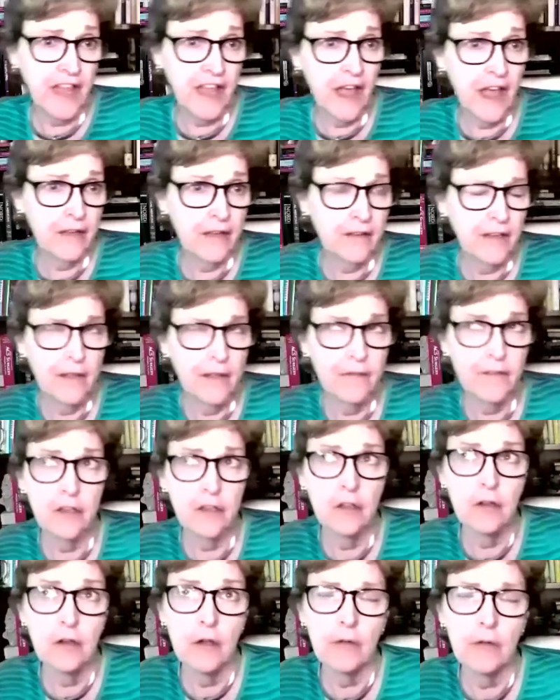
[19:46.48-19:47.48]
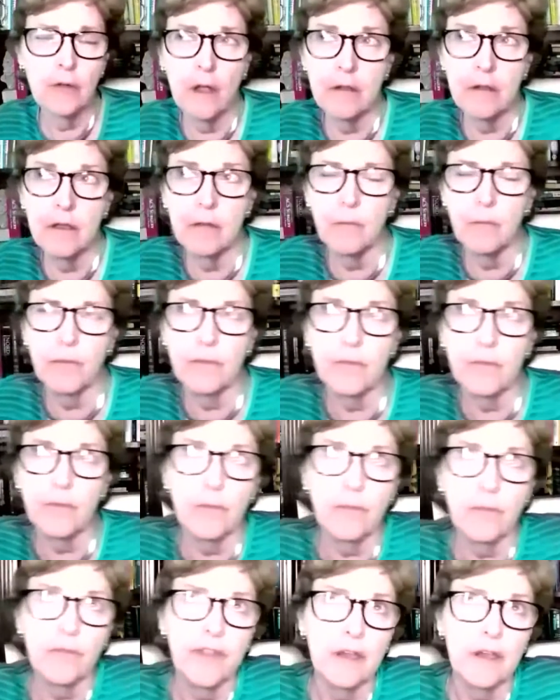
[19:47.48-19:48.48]
add, David,
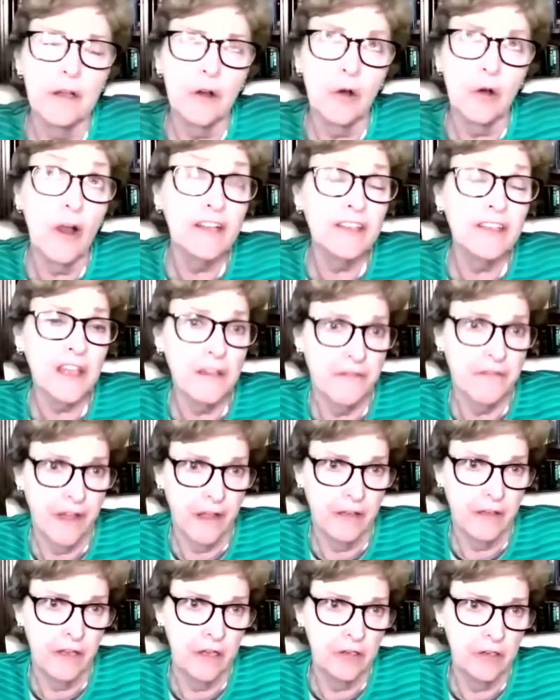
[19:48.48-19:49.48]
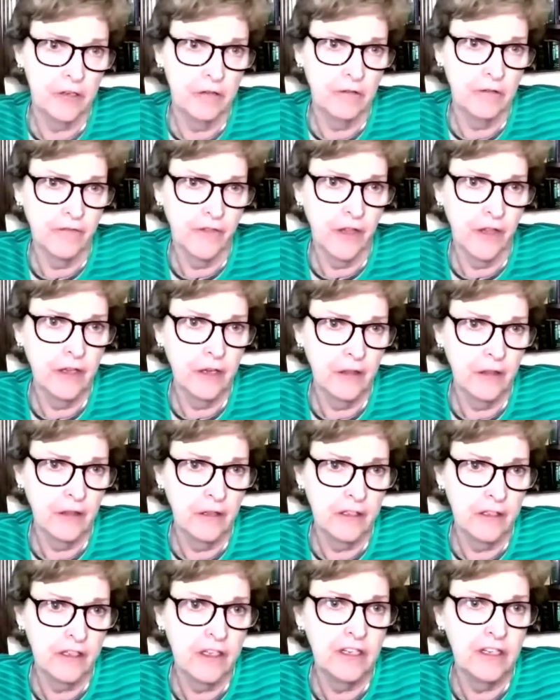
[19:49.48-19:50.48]
the Kresge Foundation funded the
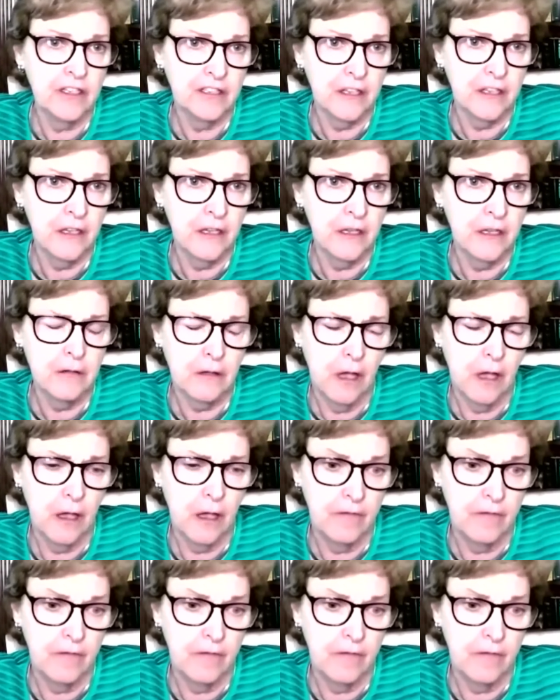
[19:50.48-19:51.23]
CDC